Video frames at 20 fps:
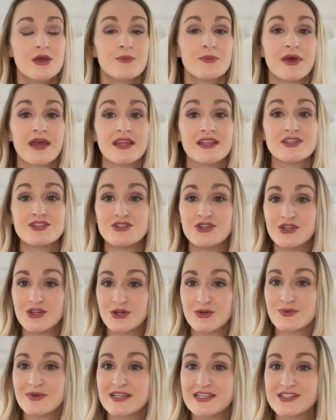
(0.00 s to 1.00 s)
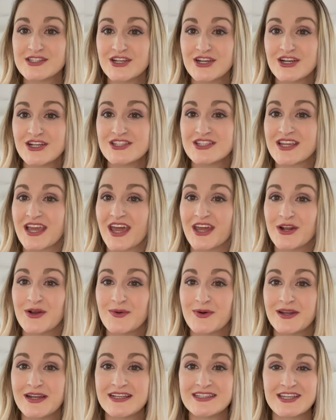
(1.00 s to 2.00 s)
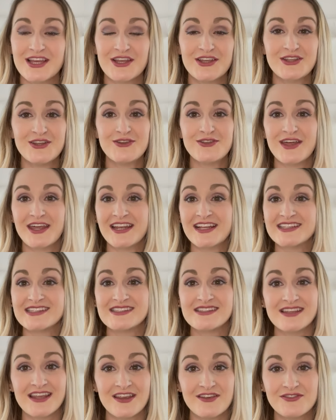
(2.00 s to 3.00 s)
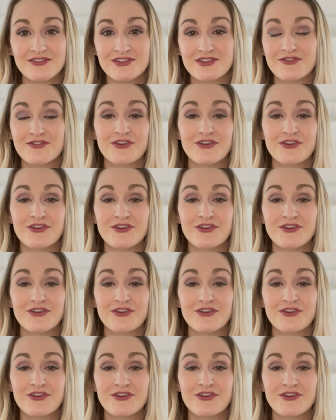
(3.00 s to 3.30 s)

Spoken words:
But do your research. I don't want to tell you that it's safe